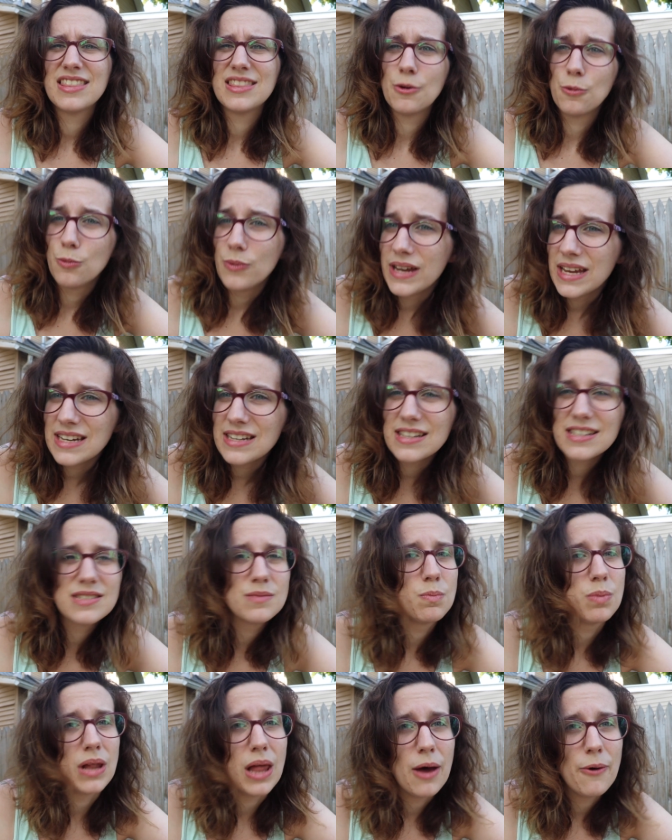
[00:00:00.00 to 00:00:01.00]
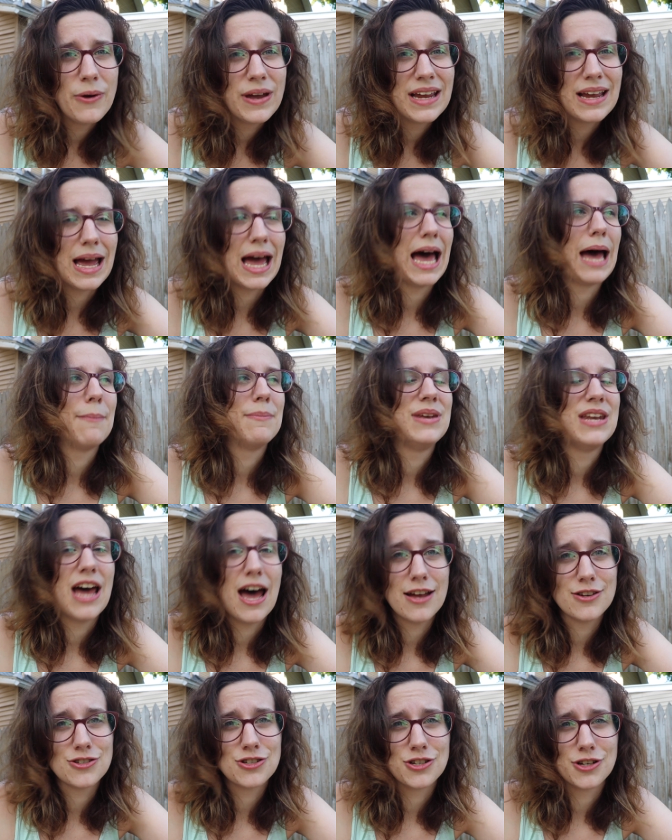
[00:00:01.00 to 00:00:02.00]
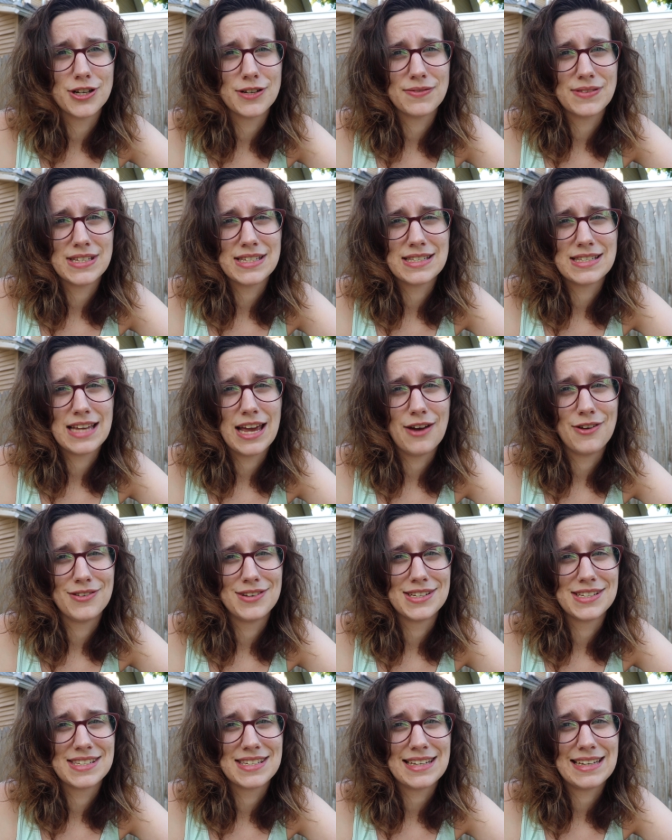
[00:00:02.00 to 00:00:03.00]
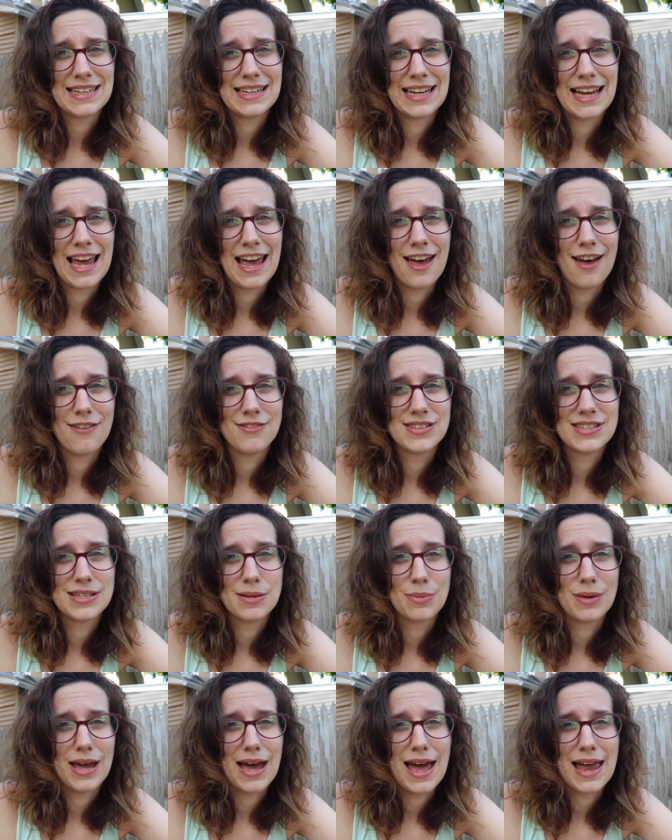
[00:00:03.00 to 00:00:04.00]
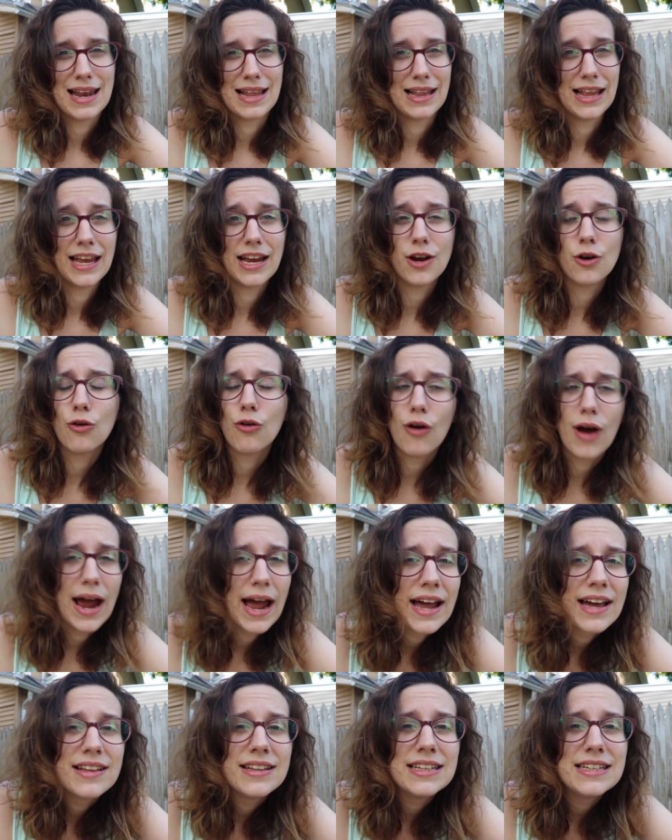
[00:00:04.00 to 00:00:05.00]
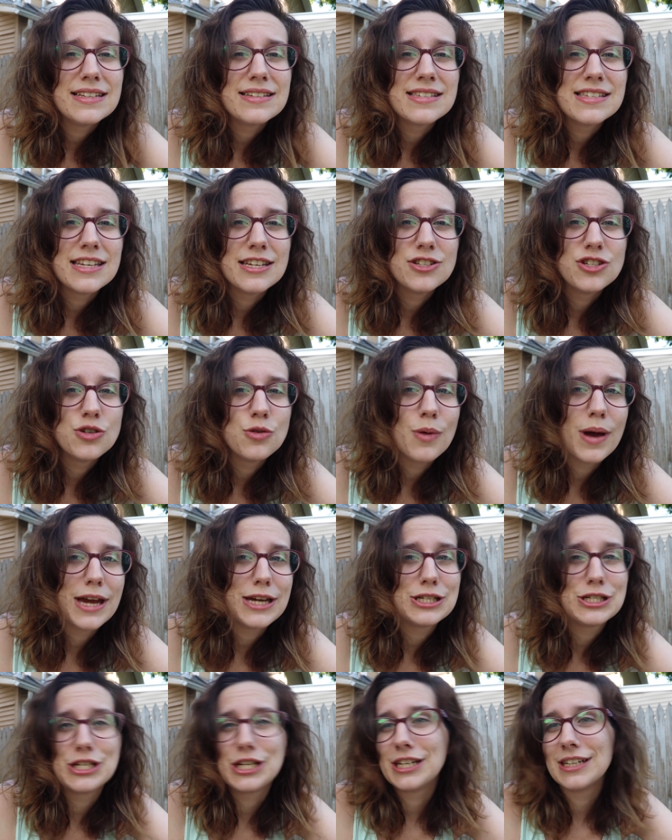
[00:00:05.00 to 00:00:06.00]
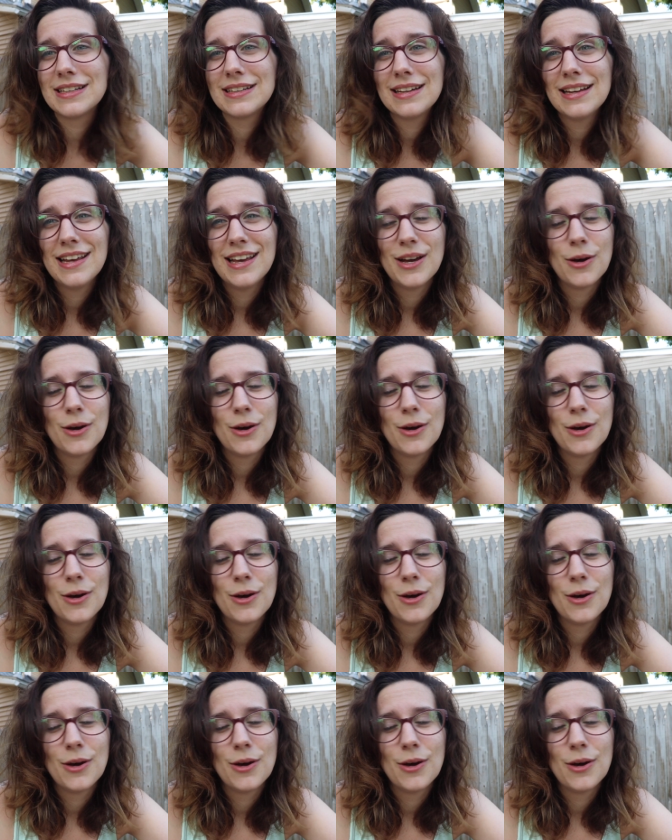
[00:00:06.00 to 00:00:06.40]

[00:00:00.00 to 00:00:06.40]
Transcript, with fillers: The wind is blowing. I'm not sure if the sound is going to have some kind of like crackly situation,